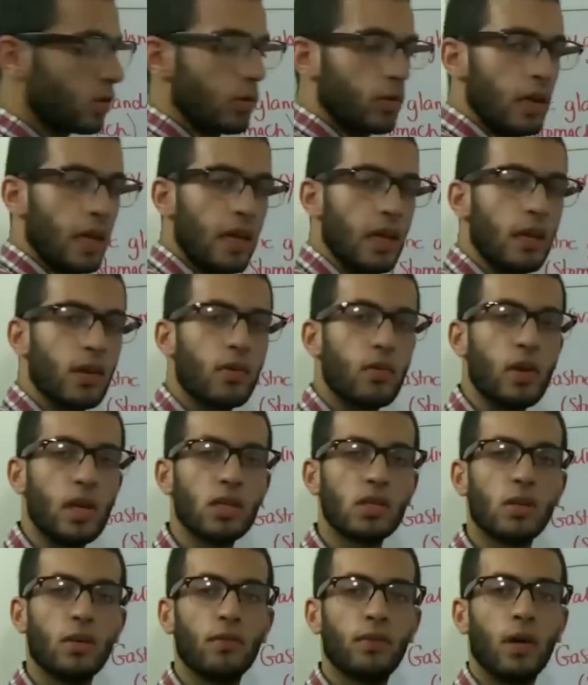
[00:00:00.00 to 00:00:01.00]
to the
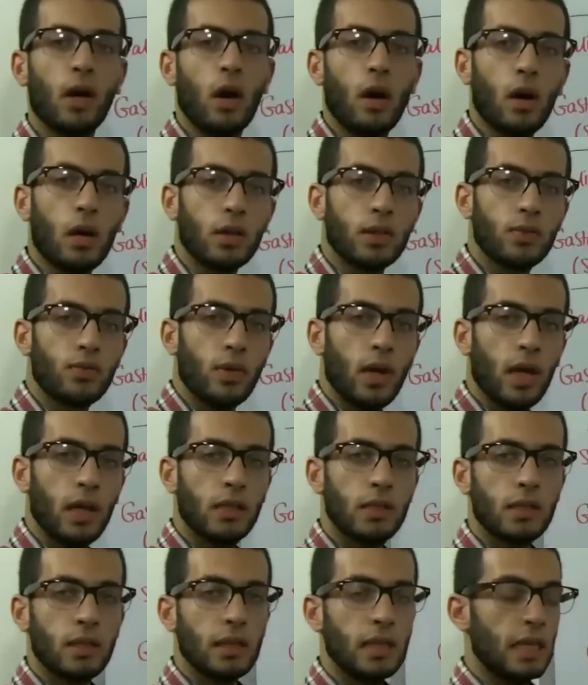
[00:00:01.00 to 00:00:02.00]
increase of the heart
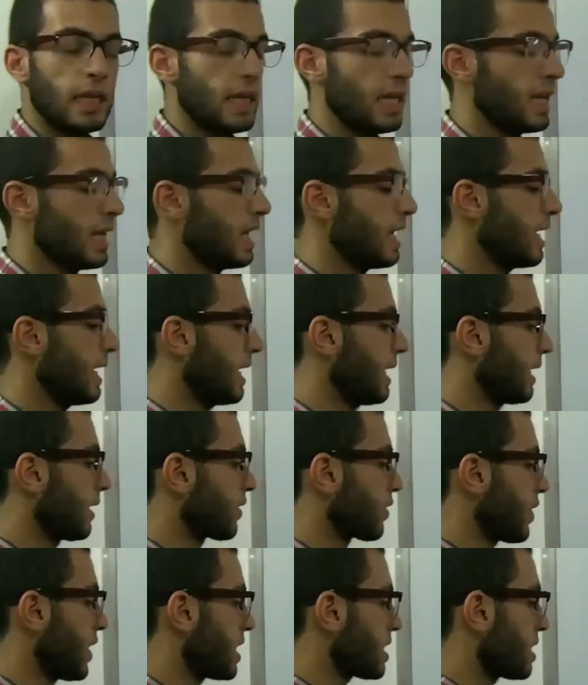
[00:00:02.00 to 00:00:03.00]
rate,
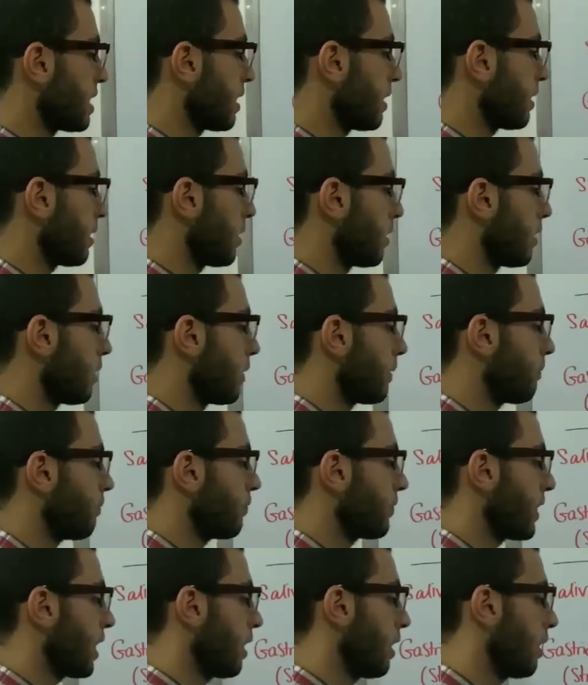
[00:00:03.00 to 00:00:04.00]
increasing the
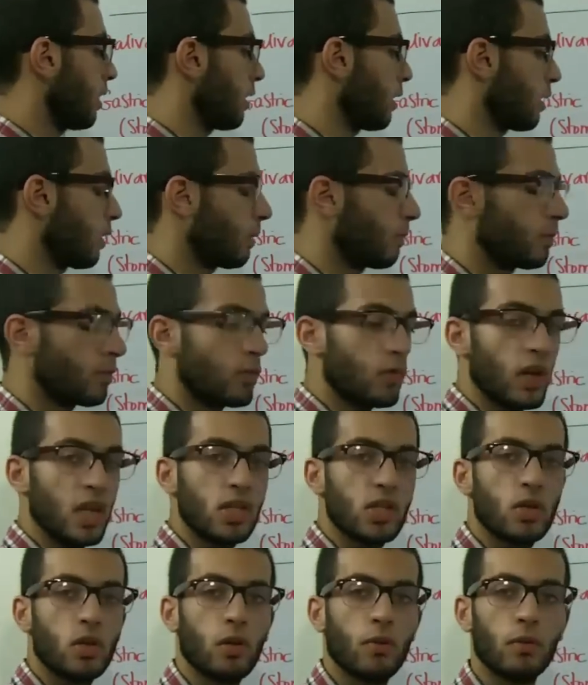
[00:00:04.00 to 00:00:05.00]

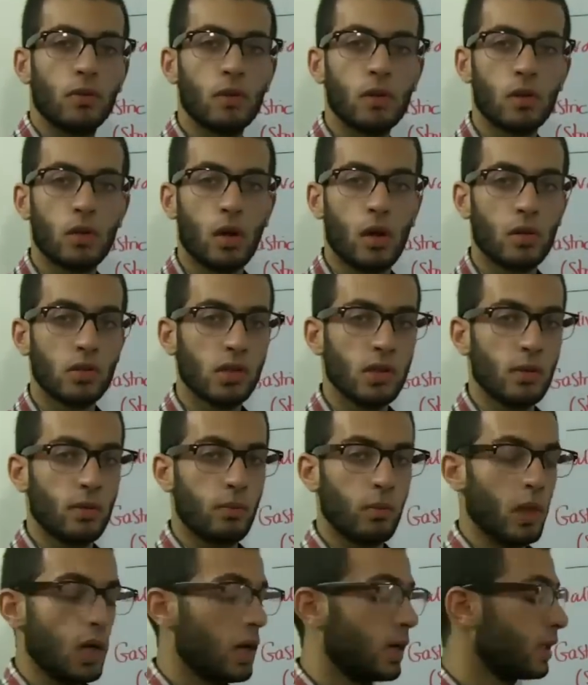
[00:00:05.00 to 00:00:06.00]
ratio of glucose
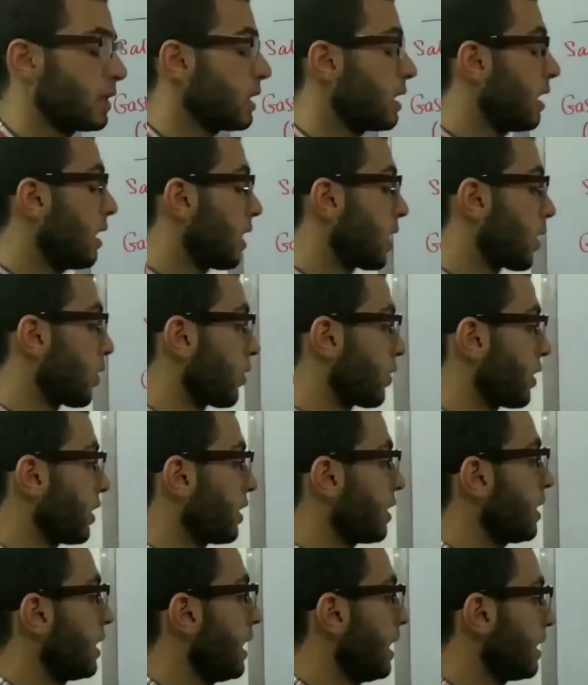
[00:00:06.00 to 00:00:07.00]
and blood.
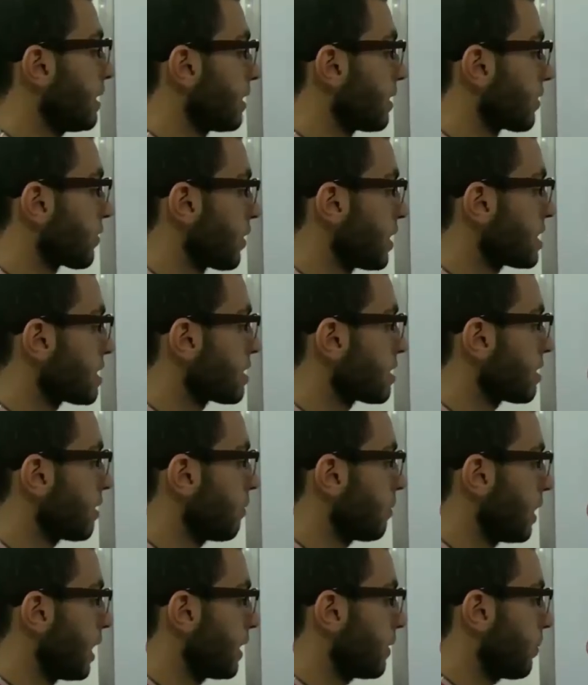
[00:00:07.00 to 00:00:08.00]
Accordingly, it increases the
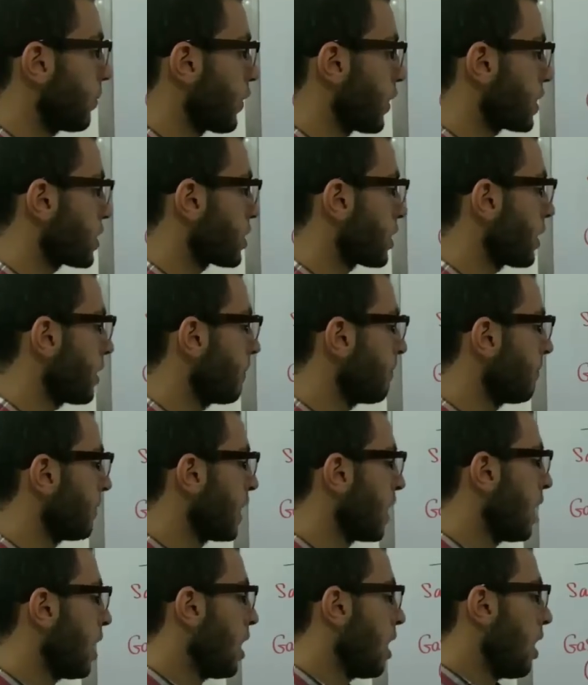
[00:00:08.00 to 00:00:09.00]
blood pressure.
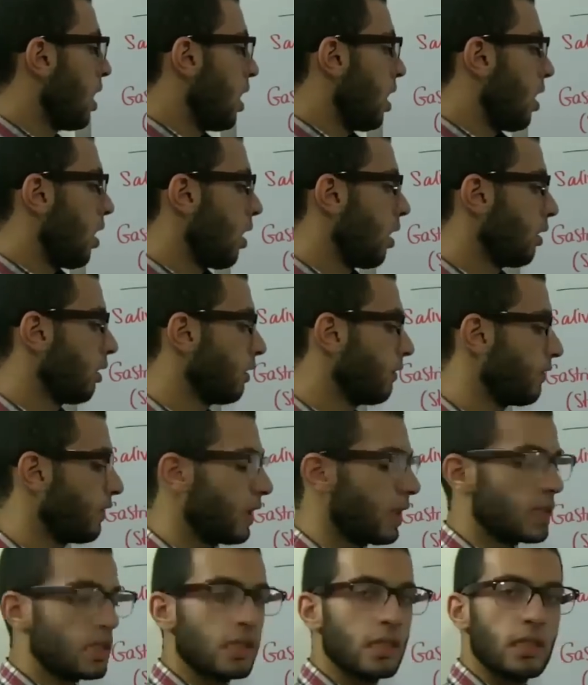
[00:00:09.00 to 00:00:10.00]
All of
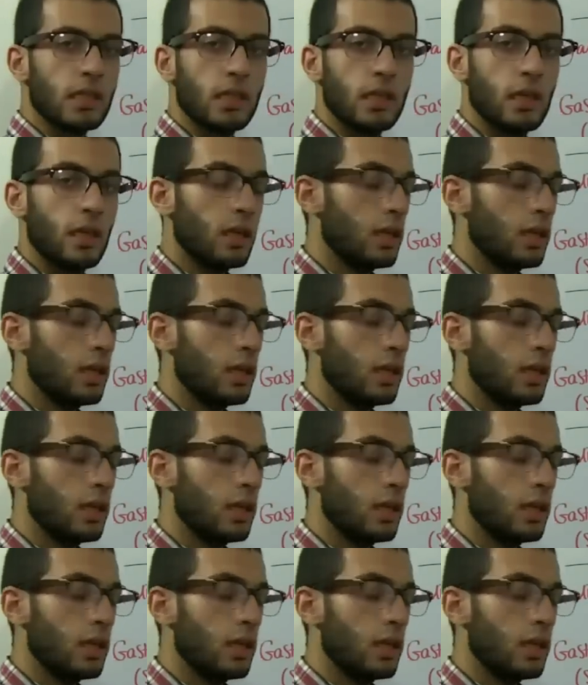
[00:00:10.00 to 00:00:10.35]
this